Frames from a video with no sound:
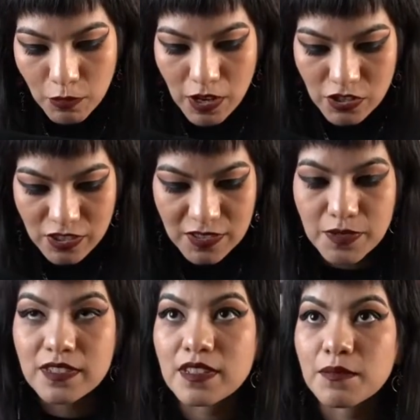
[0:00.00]
wash this
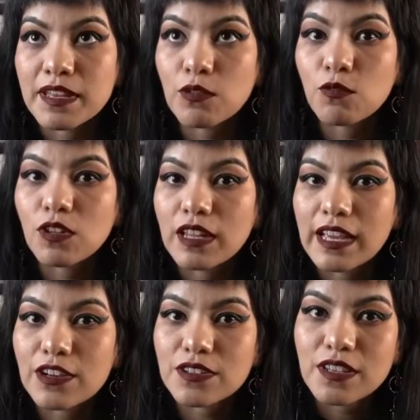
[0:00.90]
with some like
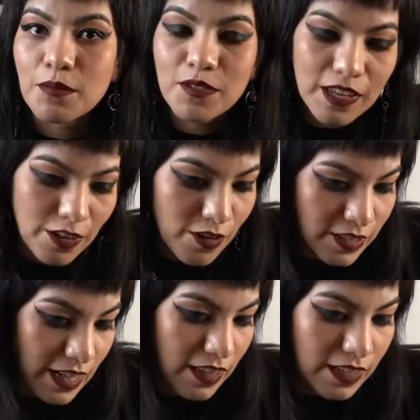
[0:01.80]
Woolite or something, or a
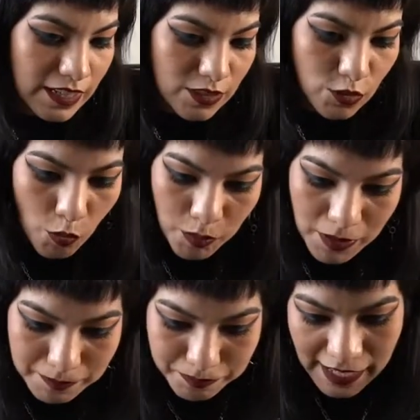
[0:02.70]
delicate soap.
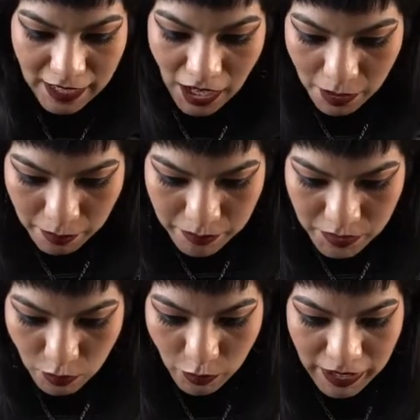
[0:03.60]
It
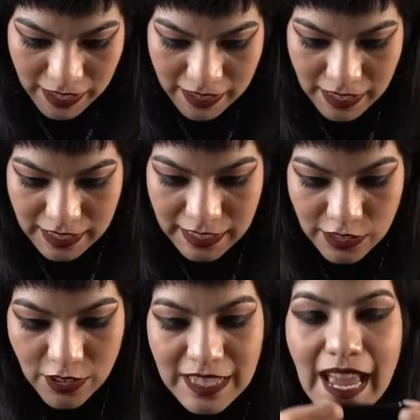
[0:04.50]
comes with
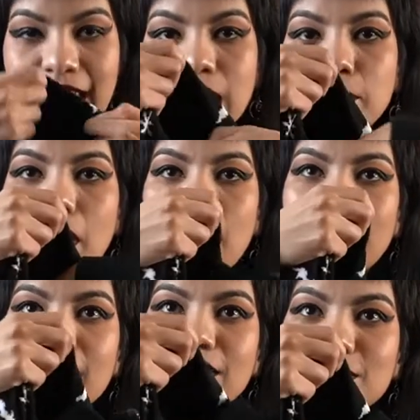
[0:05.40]
little tiny
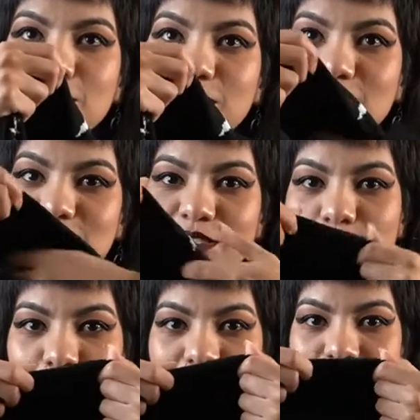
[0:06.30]
pockets, which is
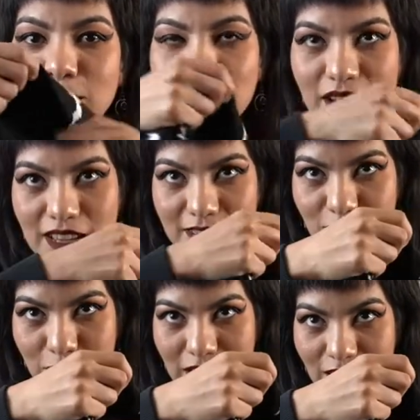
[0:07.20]
always a
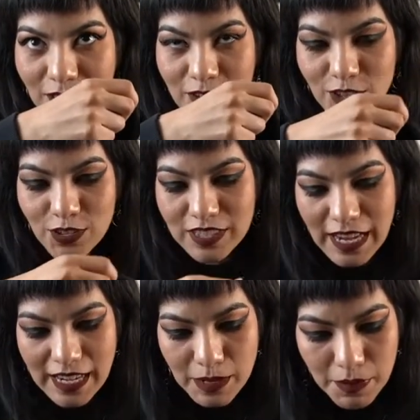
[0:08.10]
plus. We love a good
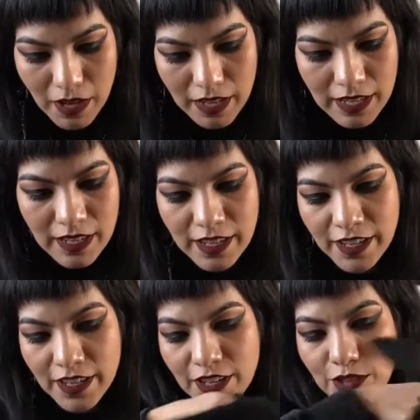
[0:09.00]
tiny pocket.
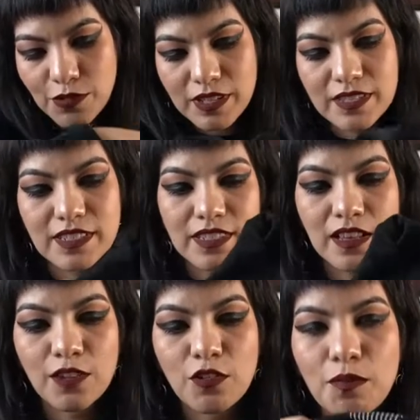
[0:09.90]
You can see
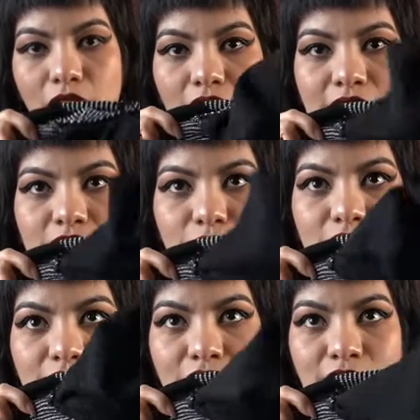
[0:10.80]
the little pockets
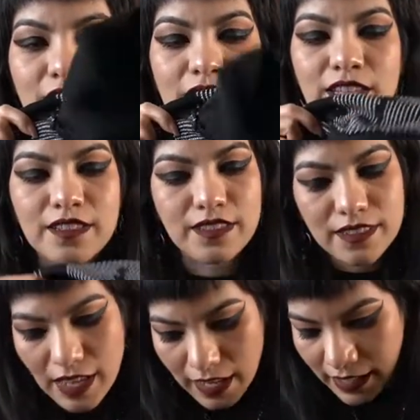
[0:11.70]
right there on the
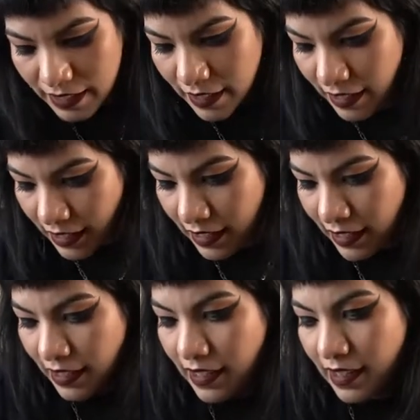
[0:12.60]
inside.
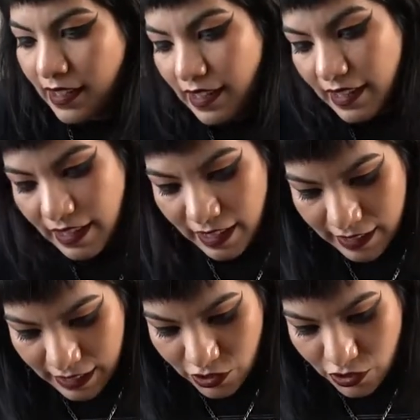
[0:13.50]
And it